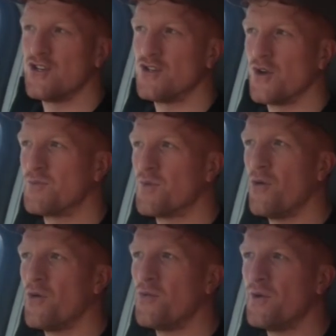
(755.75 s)
So it's
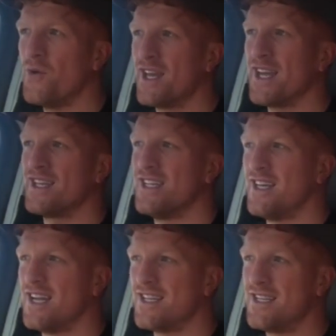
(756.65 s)
probably when it gets to
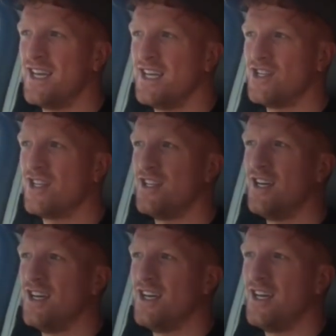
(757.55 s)
that stage and
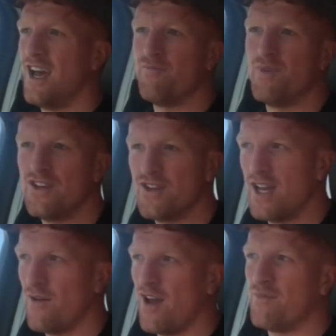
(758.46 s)
I've been
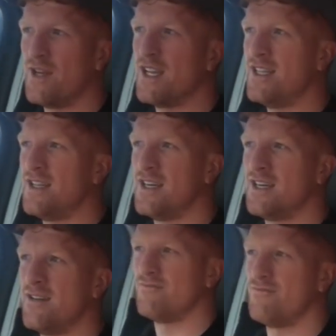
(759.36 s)
I've been in
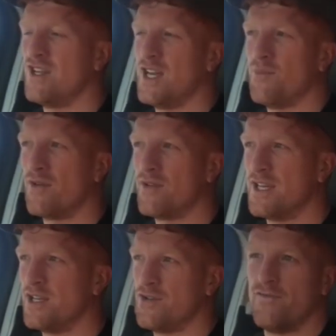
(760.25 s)
the
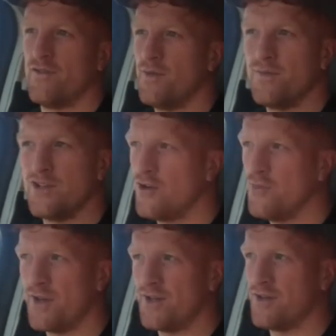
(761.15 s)
rehabilitation for maybe
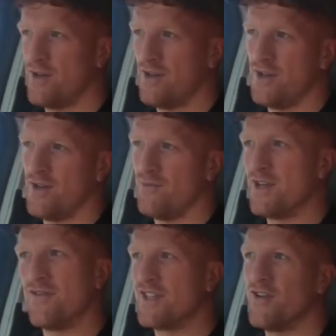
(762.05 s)
two months,
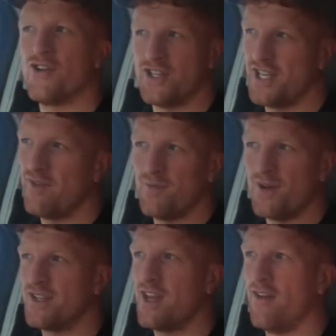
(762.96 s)
but you've still got seven
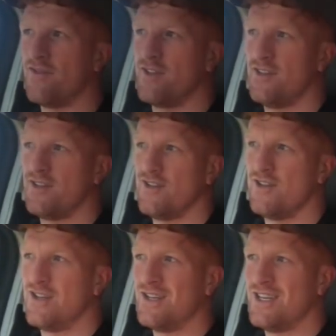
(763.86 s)
months left.
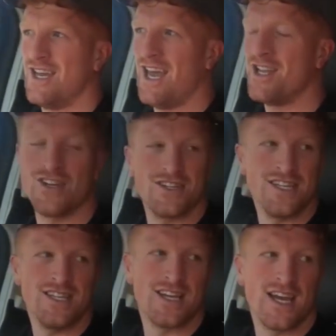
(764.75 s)
Yeah. And you're
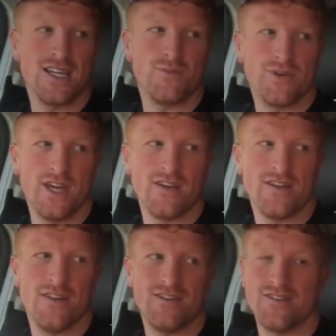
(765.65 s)
seeing the guys playing,
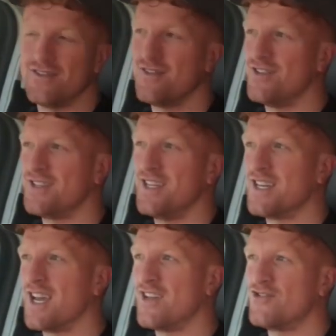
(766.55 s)
you're
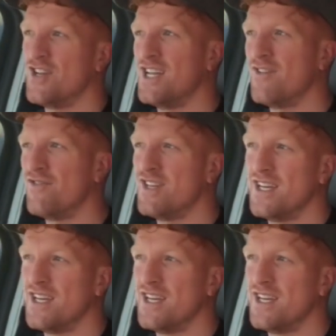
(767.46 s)
seeing the guys train every